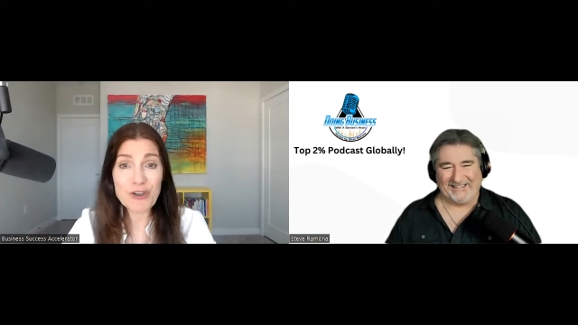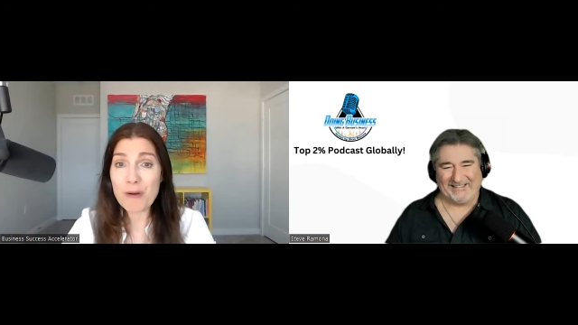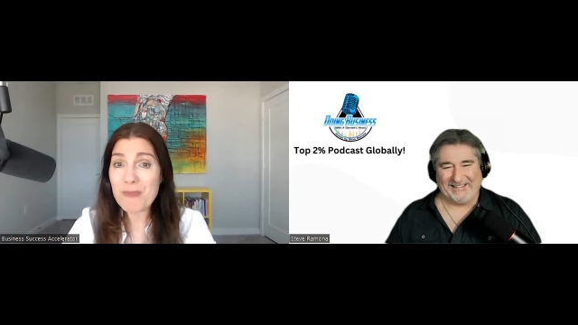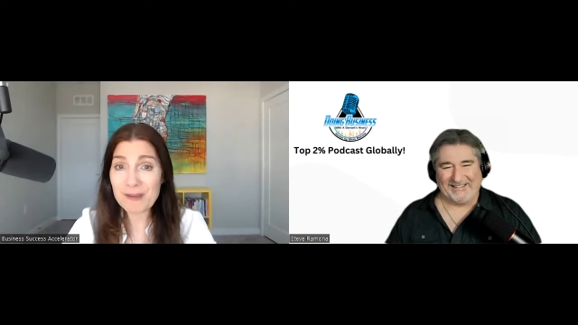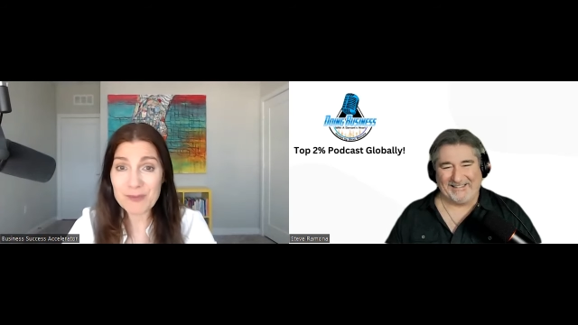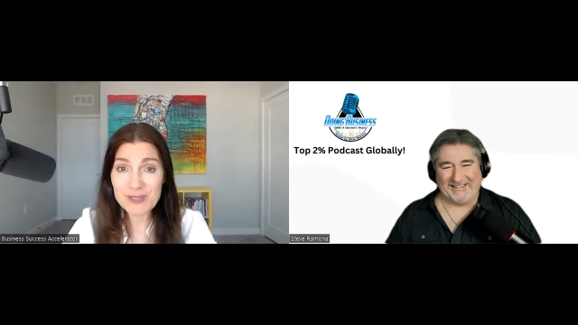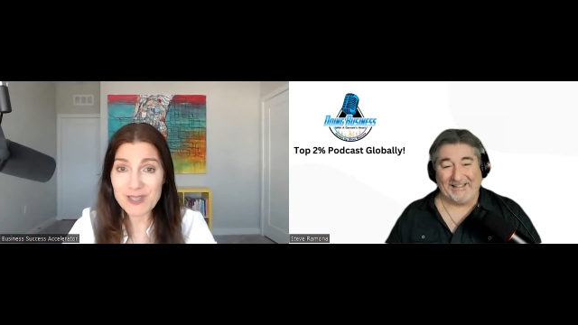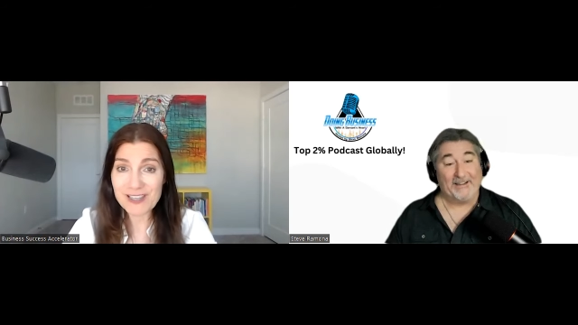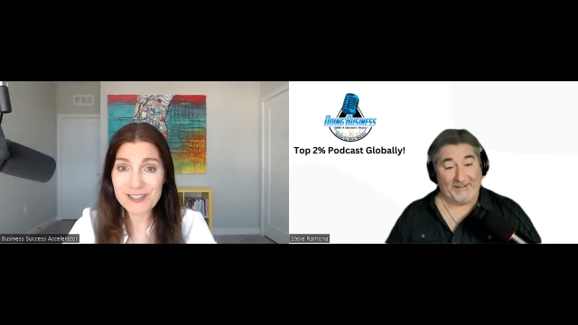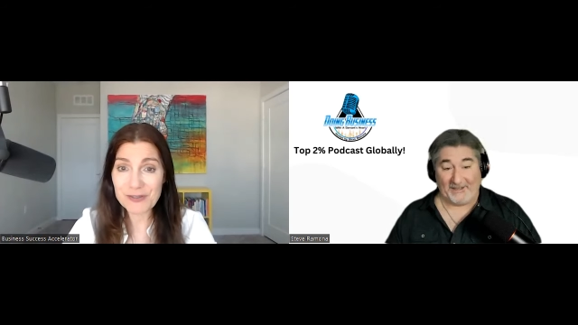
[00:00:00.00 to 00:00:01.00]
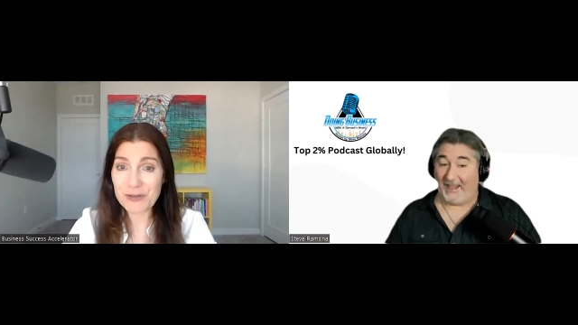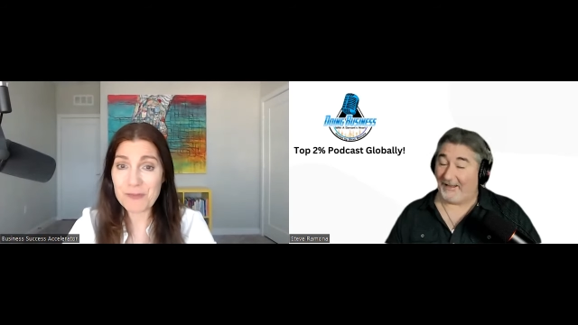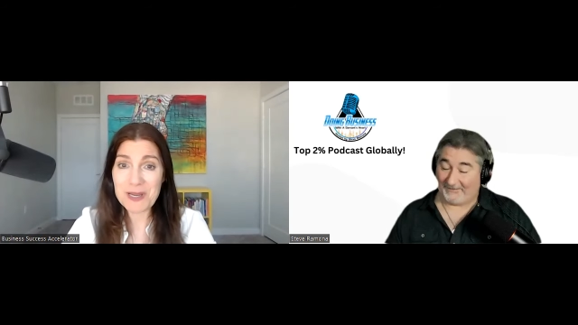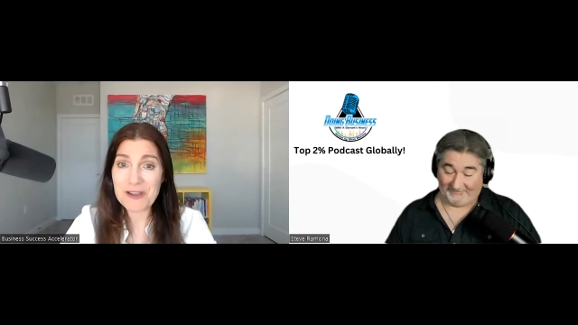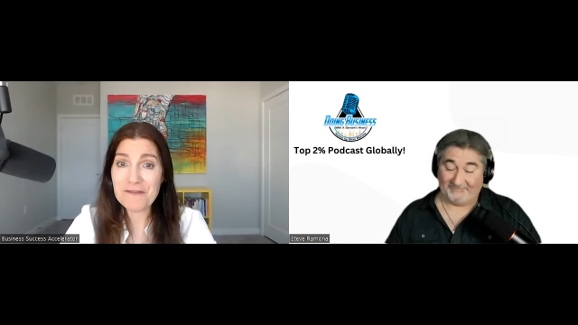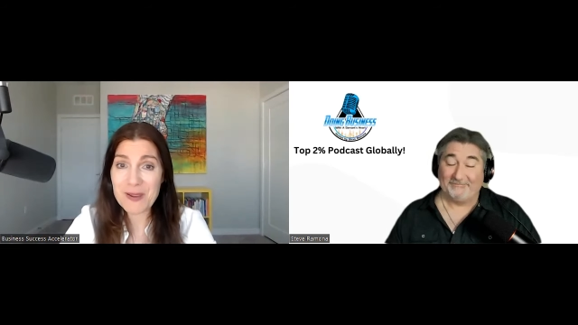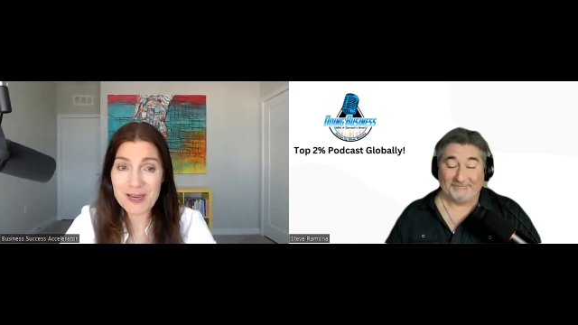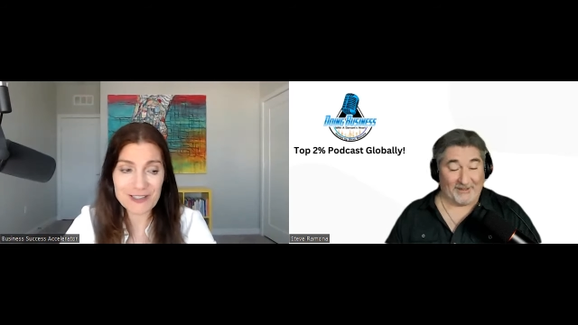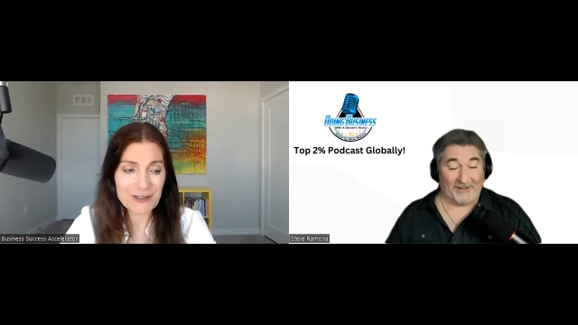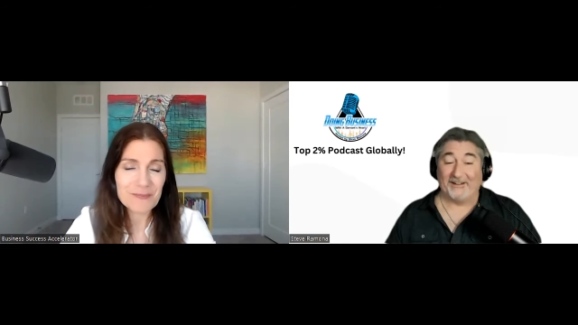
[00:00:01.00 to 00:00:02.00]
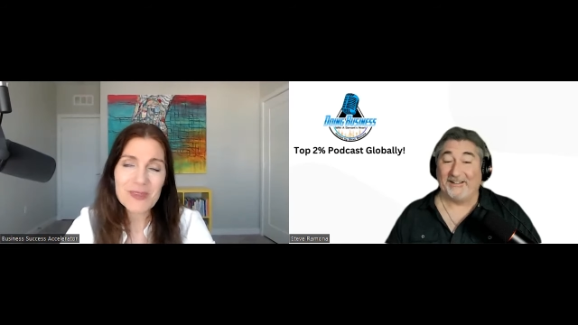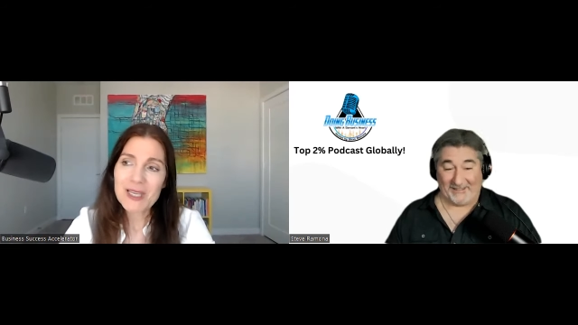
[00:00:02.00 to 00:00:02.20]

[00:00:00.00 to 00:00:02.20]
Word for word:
Speaker 1: we all make mistakes. There's yeah. so many I've made. No. You know.